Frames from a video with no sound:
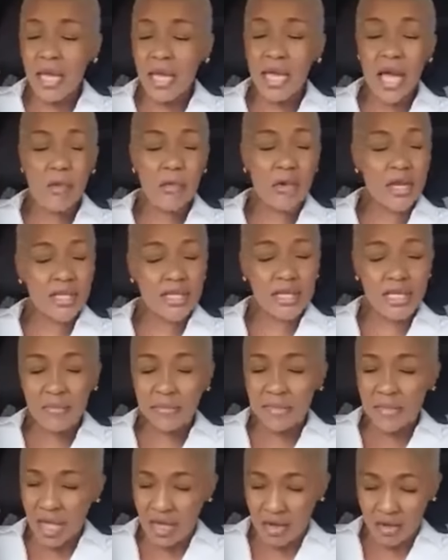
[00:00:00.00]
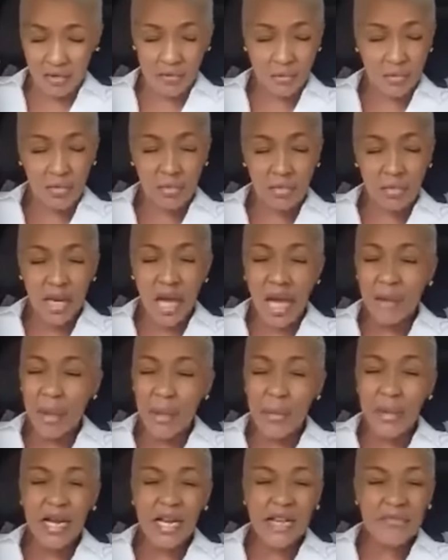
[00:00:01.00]
My girl gonna sleep dead. I'm
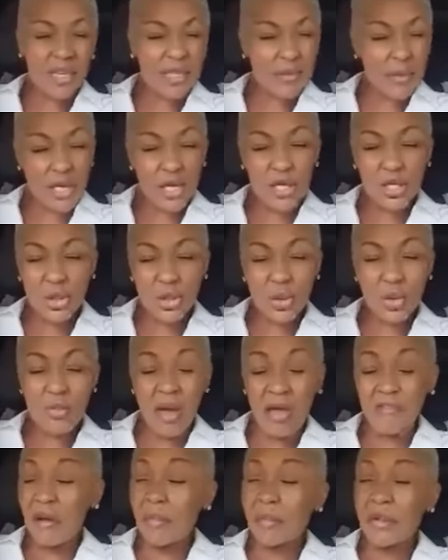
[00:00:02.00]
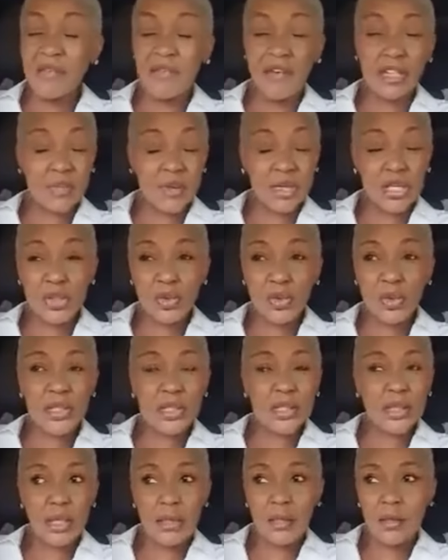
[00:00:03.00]
gonna leave a Spanish store, my family leave a Spanish store
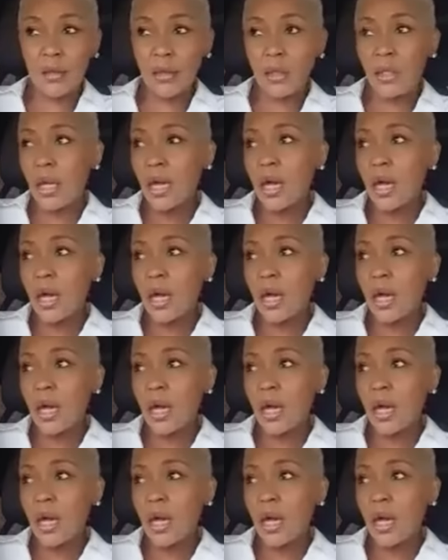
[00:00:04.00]
still.